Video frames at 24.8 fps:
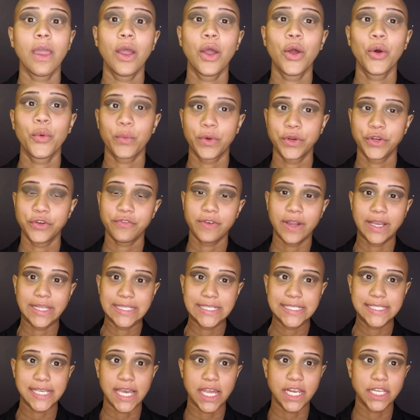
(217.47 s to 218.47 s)
When you're finally
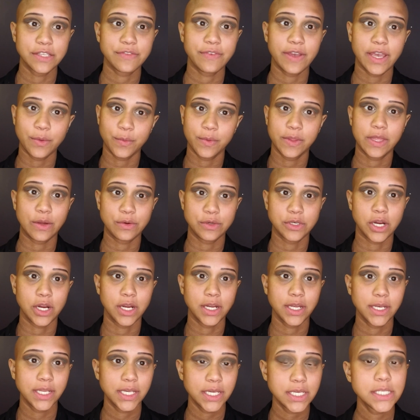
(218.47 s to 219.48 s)
satisfied with how dark
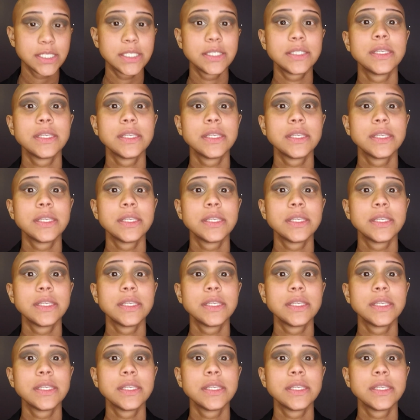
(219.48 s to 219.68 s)
it is,